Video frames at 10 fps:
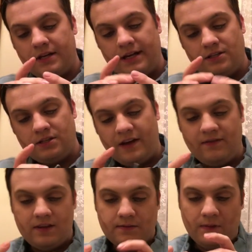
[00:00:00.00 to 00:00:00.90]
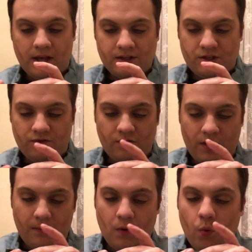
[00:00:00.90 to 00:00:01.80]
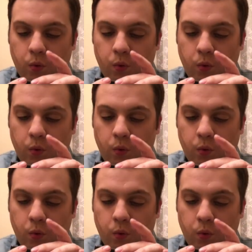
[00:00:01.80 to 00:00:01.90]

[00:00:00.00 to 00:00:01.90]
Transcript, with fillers: I just have this blush from,